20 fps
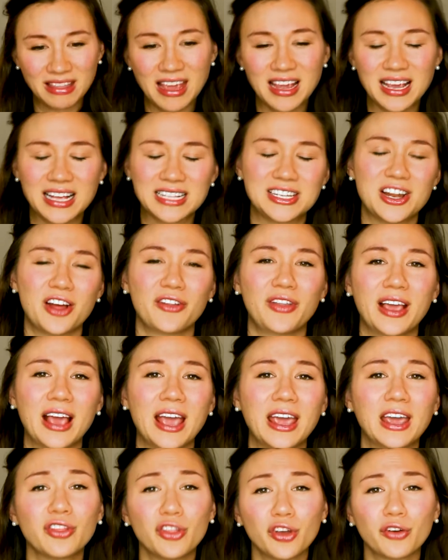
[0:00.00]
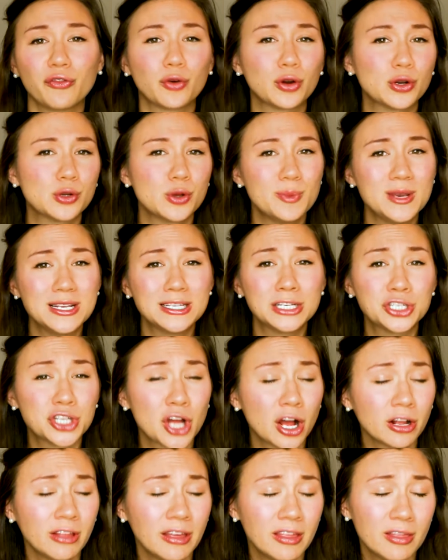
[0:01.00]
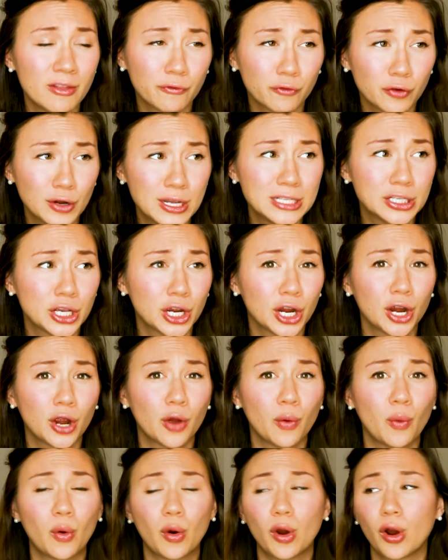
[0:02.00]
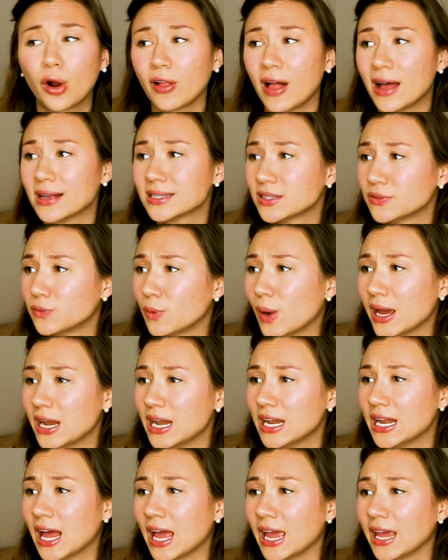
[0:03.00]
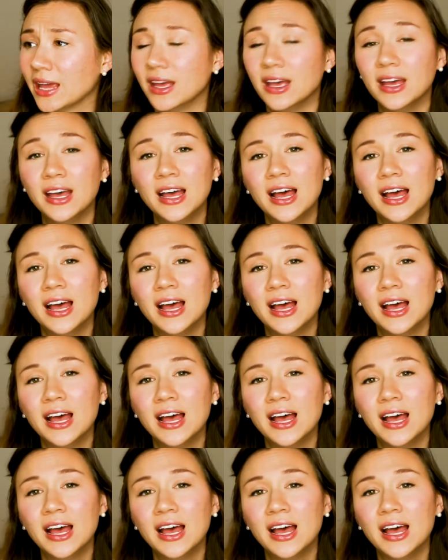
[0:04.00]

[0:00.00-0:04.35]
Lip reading: Like, it's not like I can look forward to a piece of chocolate in the freezer or a glass of wine at night.